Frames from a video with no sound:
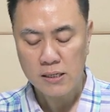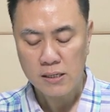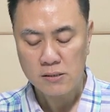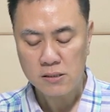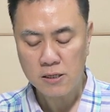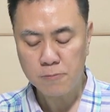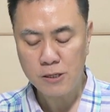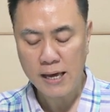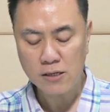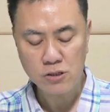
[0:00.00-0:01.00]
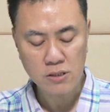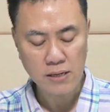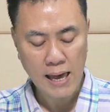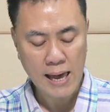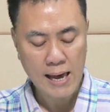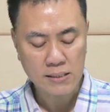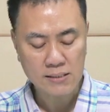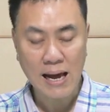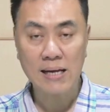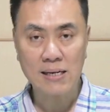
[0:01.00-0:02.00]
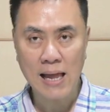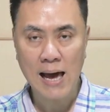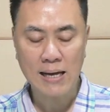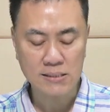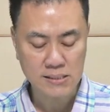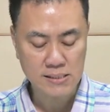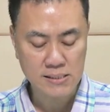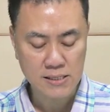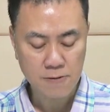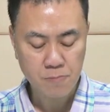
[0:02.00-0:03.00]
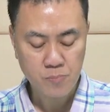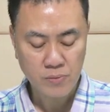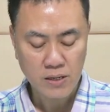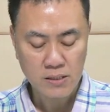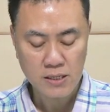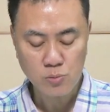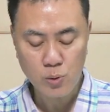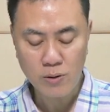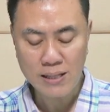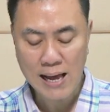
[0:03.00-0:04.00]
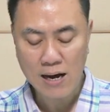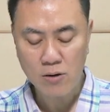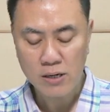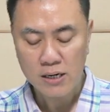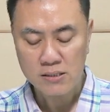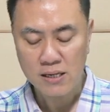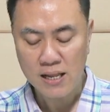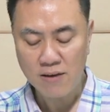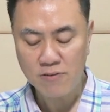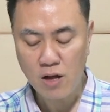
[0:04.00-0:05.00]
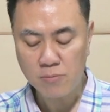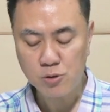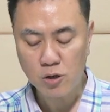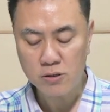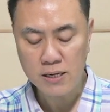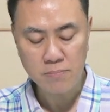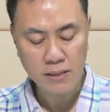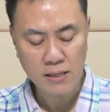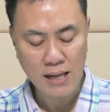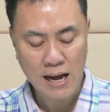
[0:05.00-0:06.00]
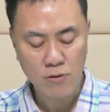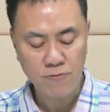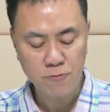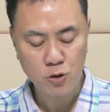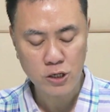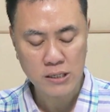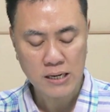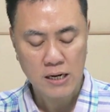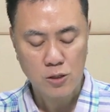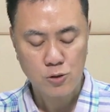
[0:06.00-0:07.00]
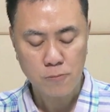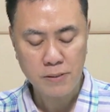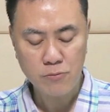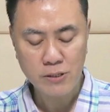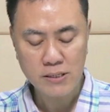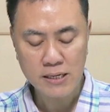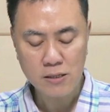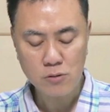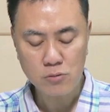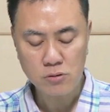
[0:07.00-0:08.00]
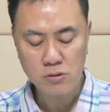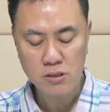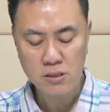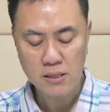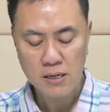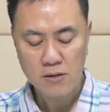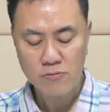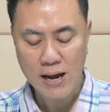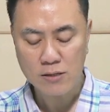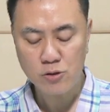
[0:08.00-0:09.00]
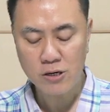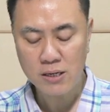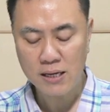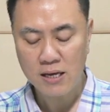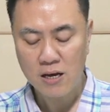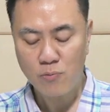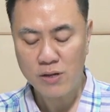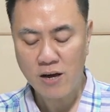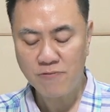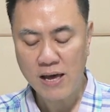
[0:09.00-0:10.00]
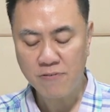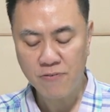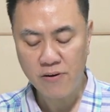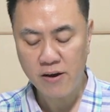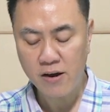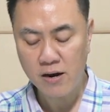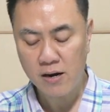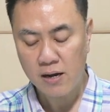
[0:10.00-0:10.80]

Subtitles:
stipulation and guidelines. This will allow the level of sodium in our food to be reduced gradually without fanfare,